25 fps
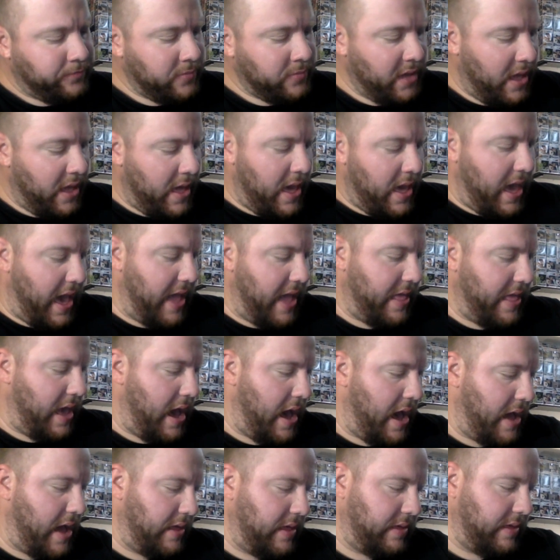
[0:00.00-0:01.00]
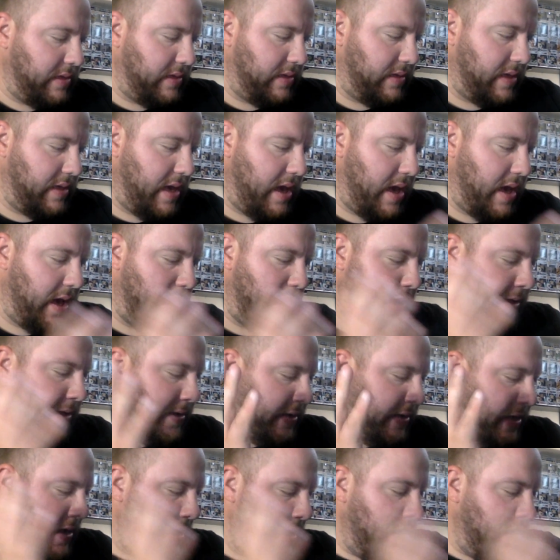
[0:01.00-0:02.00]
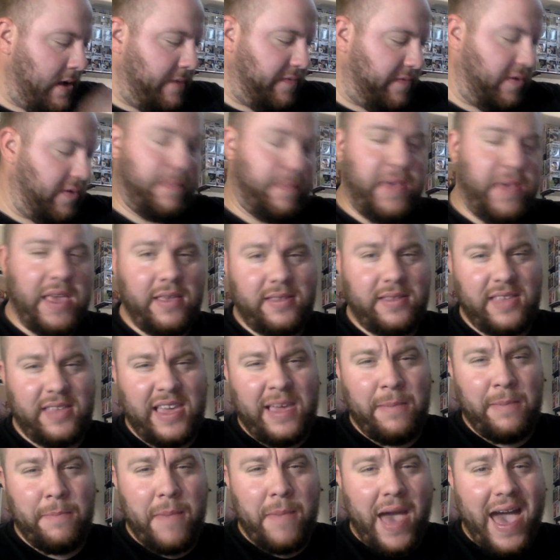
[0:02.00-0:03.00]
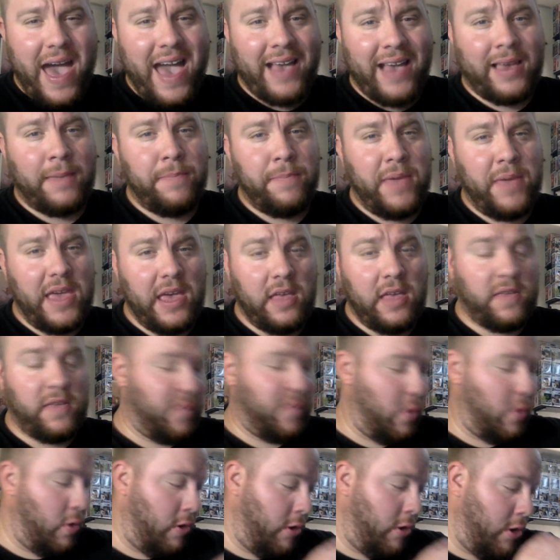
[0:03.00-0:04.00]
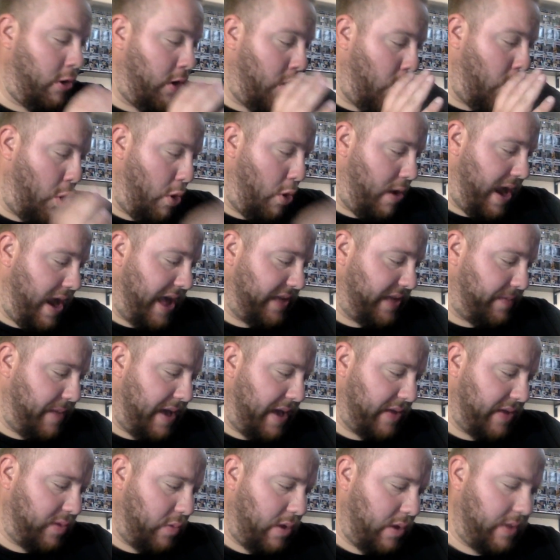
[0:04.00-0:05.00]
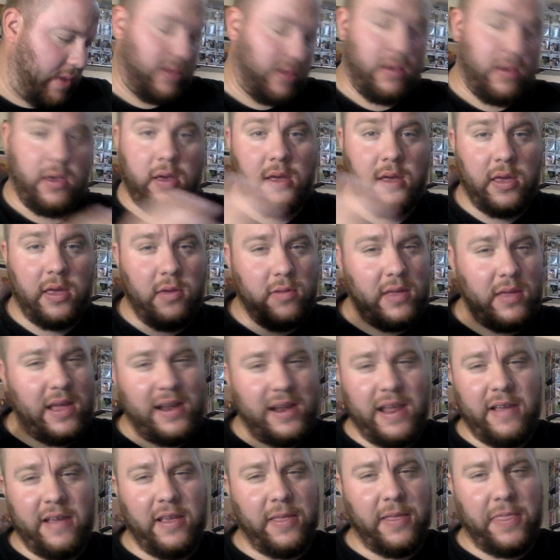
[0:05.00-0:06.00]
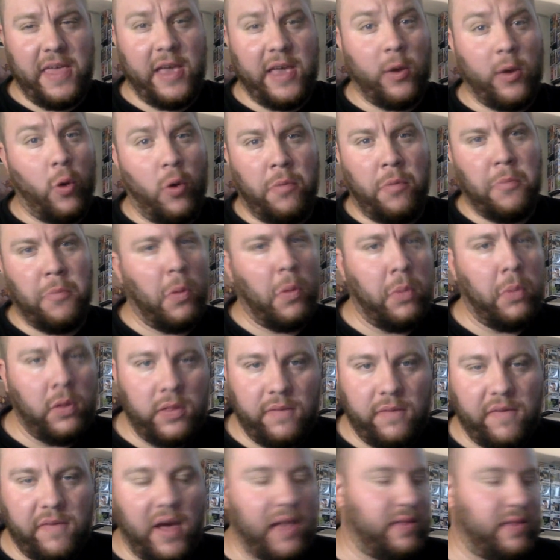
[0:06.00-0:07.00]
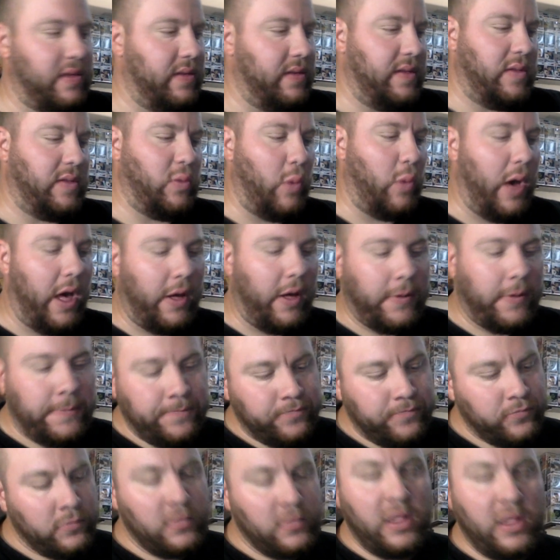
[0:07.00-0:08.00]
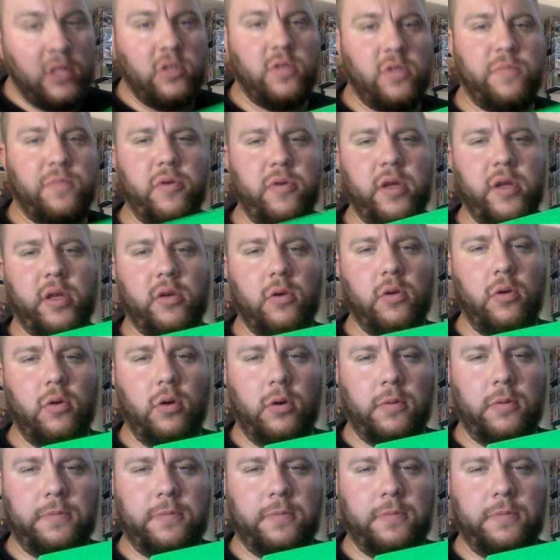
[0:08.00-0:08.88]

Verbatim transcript: And uh, this is uh, for the PC, Mac, PS4, or Xbox One, so you could use it on anything or mobile devices as well. It's pretty cool.